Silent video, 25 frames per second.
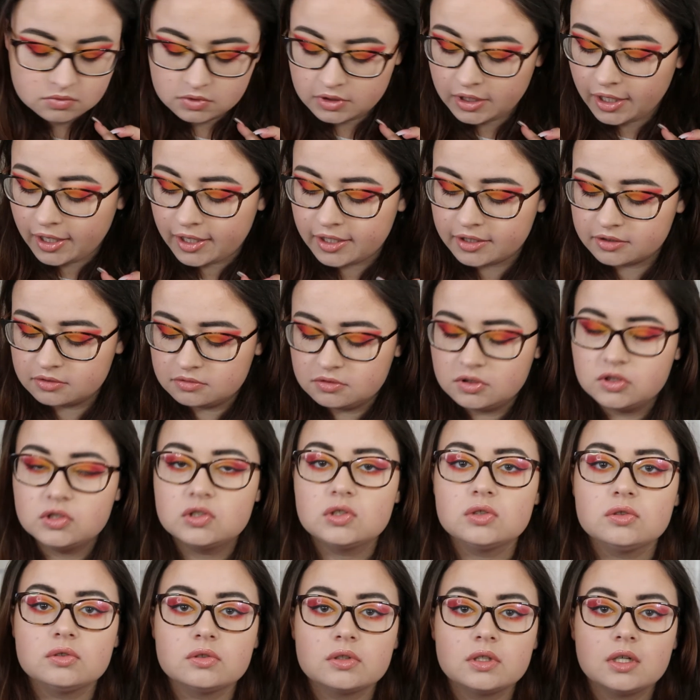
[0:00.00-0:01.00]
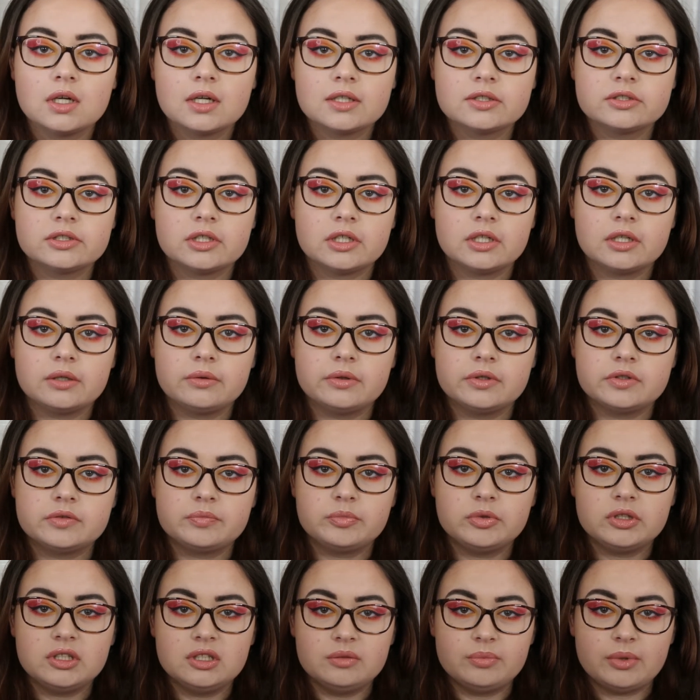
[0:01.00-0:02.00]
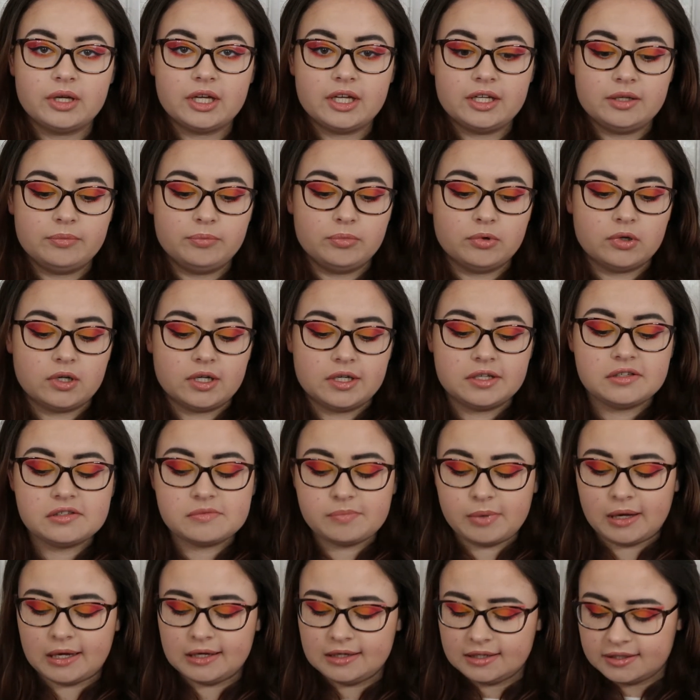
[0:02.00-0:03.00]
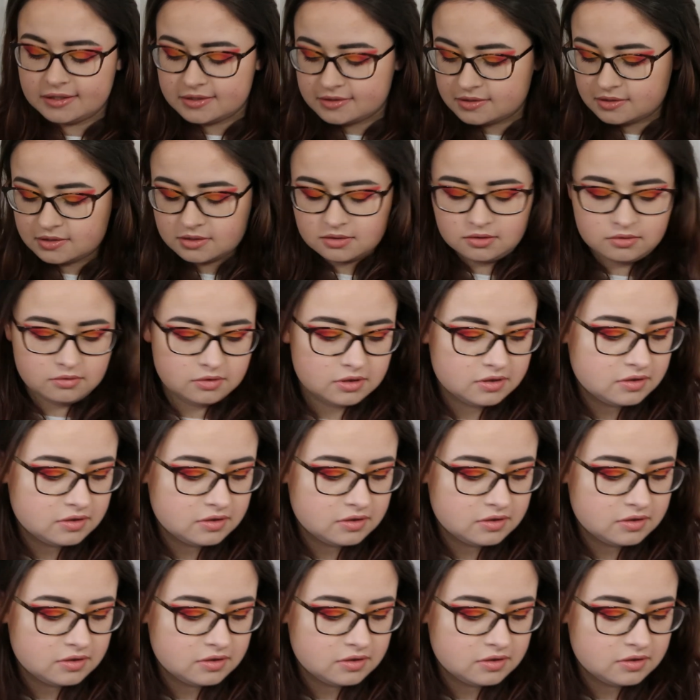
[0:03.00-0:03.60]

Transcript: Yeah, you saw all the eyeshadow. It's Beautybay Bright's palette.